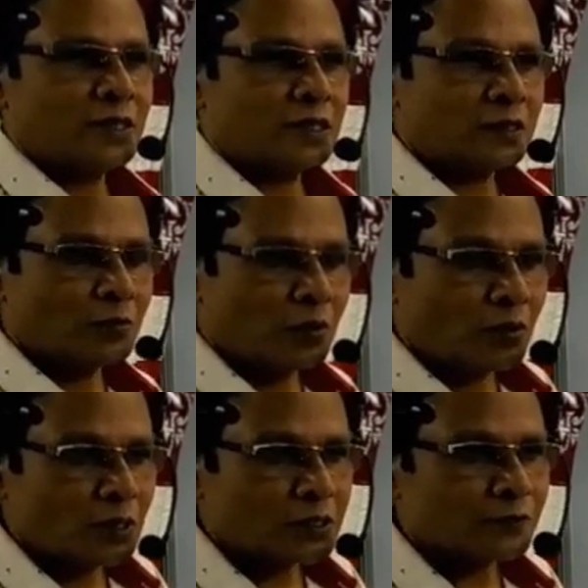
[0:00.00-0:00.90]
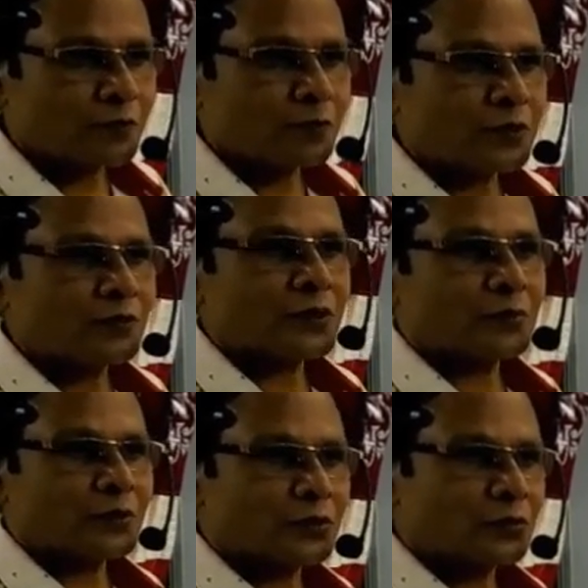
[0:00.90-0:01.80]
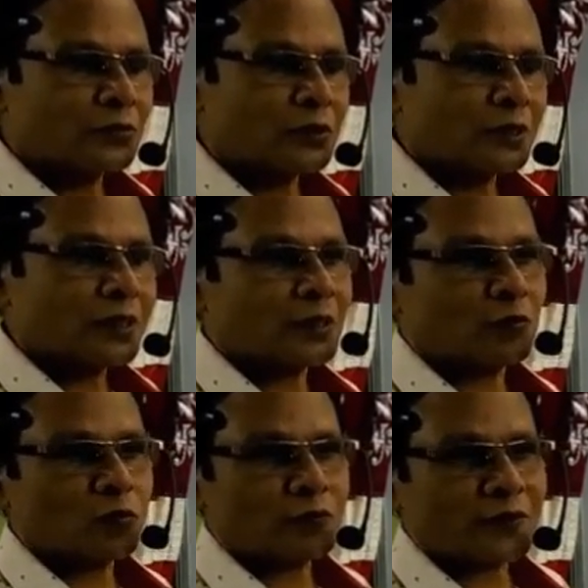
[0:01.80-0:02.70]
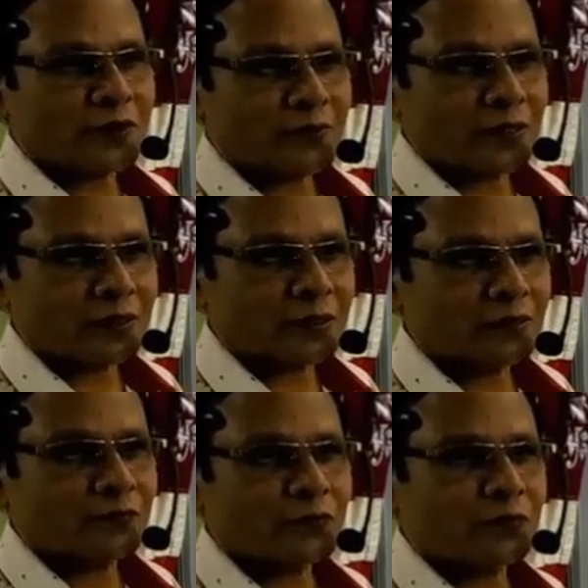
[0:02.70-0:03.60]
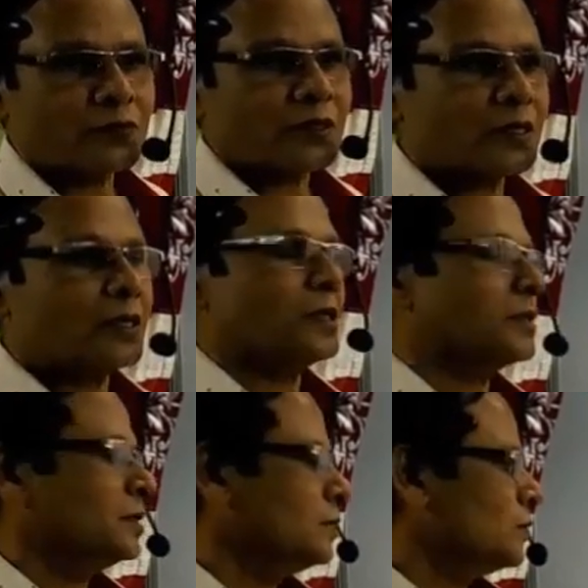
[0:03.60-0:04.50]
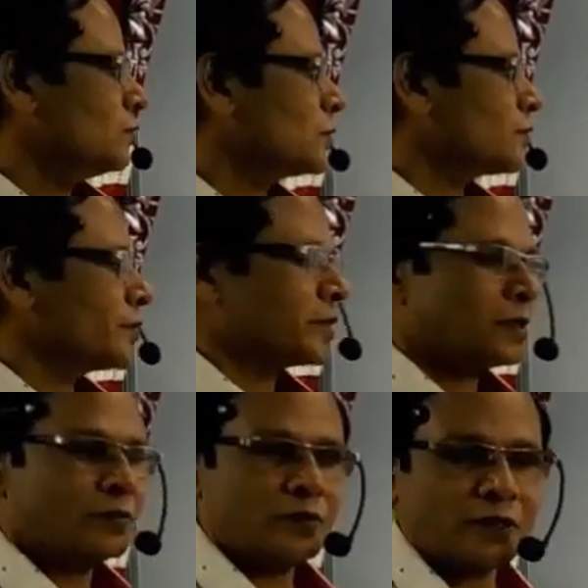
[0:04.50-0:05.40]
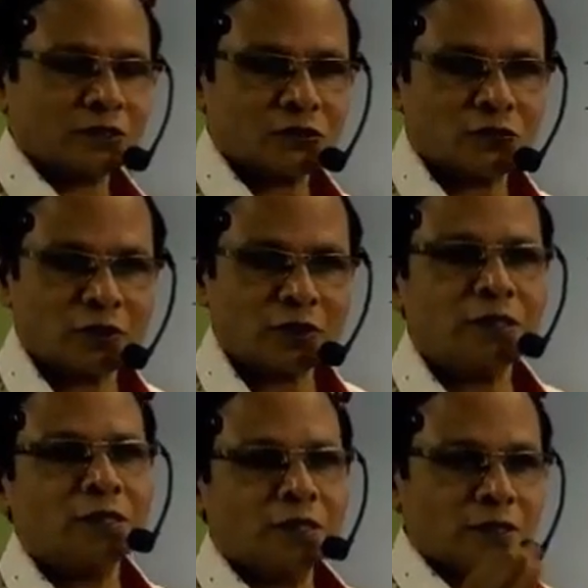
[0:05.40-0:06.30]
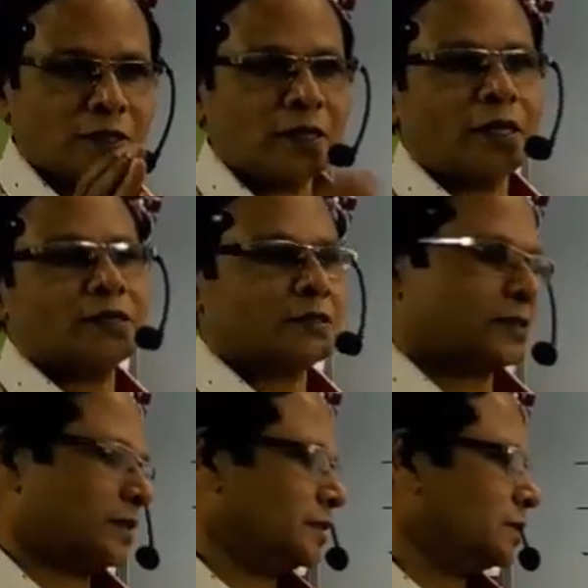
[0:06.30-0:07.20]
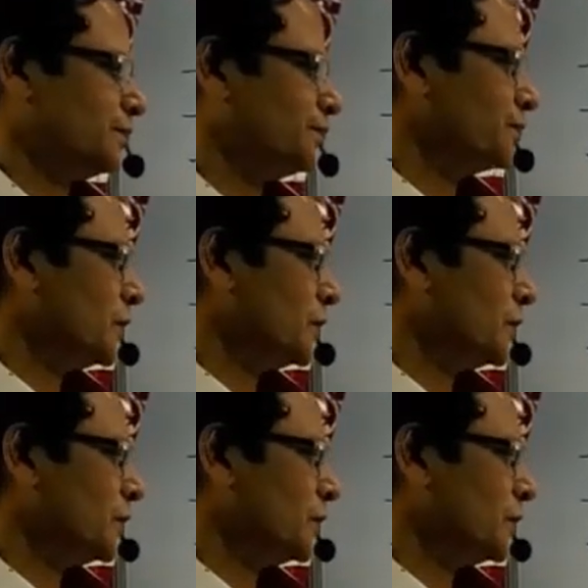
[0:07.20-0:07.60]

and the bond is formed between the methionine and what we have alanine formed in what we have actually the A site.